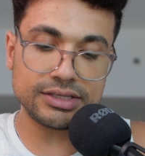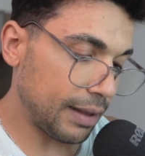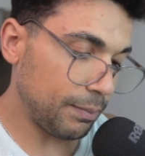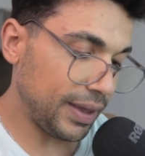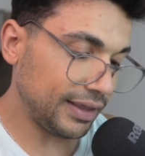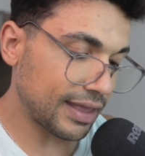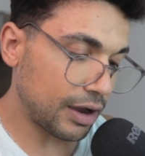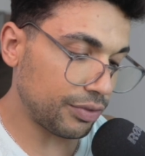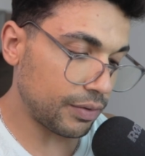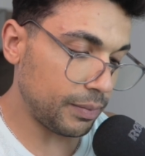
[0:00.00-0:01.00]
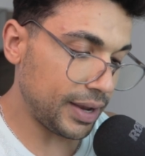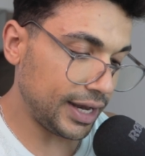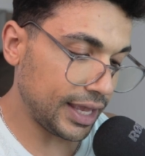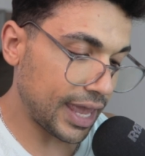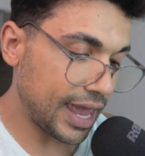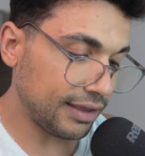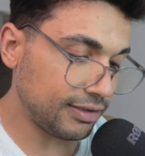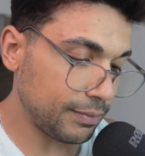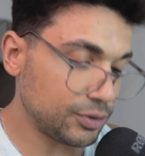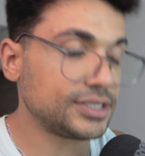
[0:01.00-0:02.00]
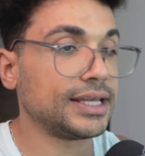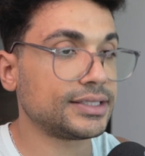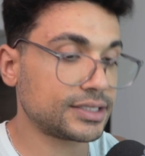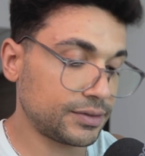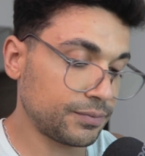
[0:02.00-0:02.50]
and pay down the remaining 80%.